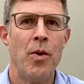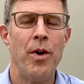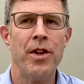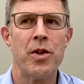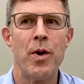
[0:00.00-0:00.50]

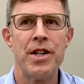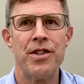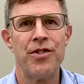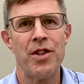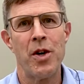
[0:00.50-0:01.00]
One of the
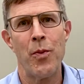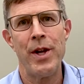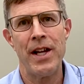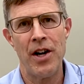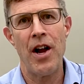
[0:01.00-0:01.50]
questions that we
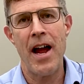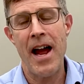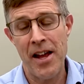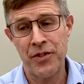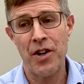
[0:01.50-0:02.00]
get
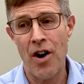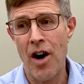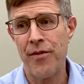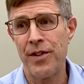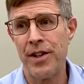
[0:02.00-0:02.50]
asked
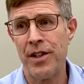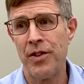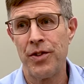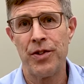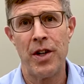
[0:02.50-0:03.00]
often
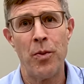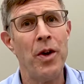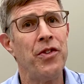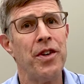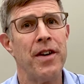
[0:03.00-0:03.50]
is,
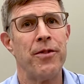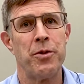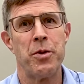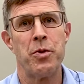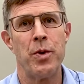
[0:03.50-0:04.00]
what's the
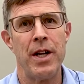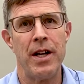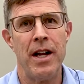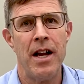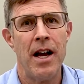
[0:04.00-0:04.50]
difference
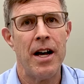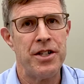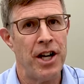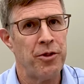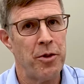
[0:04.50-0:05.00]
between
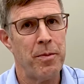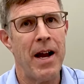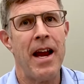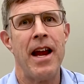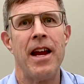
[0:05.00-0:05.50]
adjustments
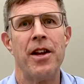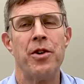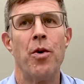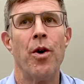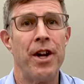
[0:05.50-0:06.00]
by
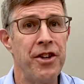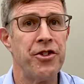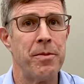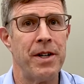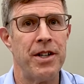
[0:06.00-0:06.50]
hand or an
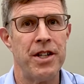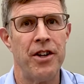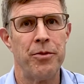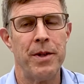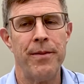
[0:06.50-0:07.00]
instrument
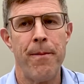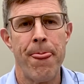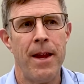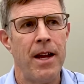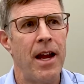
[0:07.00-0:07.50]
adjustment?
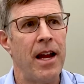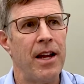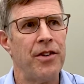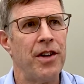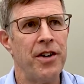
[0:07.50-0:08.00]

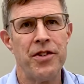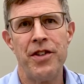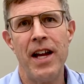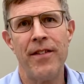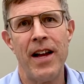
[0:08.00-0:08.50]
And to
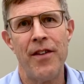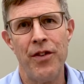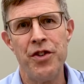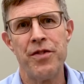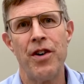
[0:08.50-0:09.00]
understand that,
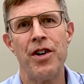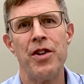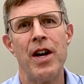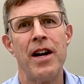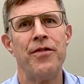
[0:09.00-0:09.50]
first of all,
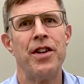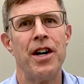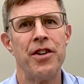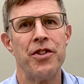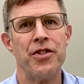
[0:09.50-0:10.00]
you have to
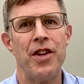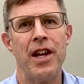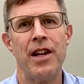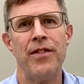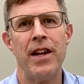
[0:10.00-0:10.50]

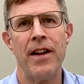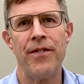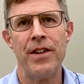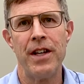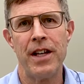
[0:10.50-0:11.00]
understand
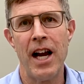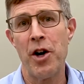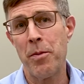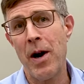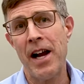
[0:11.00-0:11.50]
that the
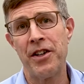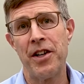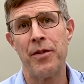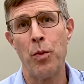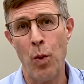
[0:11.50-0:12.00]

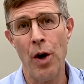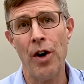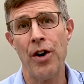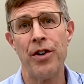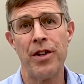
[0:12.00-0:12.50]
chiropractic
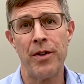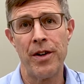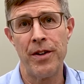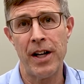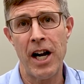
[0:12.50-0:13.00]
word,
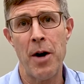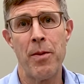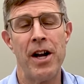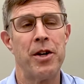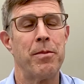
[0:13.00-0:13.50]
the
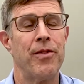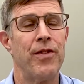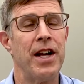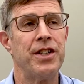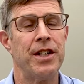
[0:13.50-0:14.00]
chiropractic
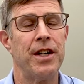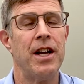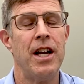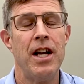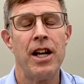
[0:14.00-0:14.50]
profession,
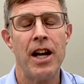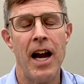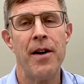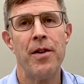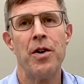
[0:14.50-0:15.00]

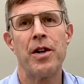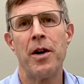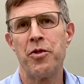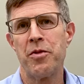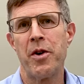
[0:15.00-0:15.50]
chiro
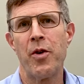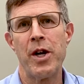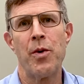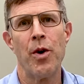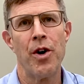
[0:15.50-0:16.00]
comes from a
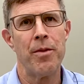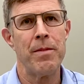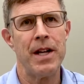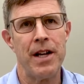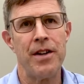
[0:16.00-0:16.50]
Greek word
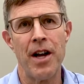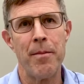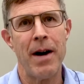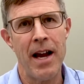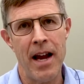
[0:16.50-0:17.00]
meaning done
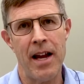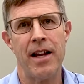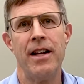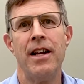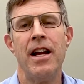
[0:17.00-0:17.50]
by
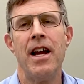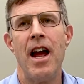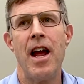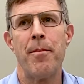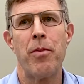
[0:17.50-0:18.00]
hand,
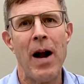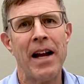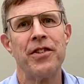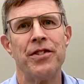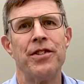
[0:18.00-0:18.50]
and
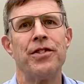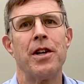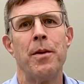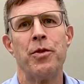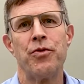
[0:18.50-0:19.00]
praxis
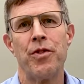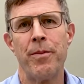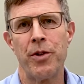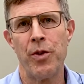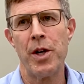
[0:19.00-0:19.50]
comes from
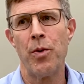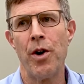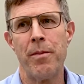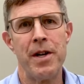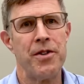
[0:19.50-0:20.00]
the Greek
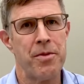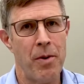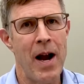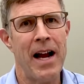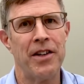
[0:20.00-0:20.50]
word meaning to
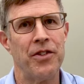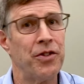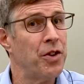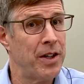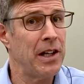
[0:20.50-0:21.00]
practice.
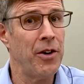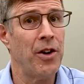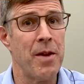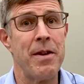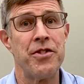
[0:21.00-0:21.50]
So it
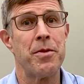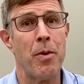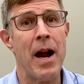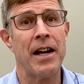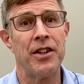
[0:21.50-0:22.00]
literally means to
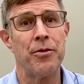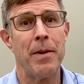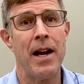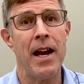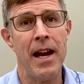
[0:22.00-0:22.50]
practice
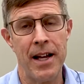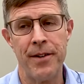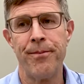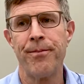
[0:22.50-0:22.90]
by hand.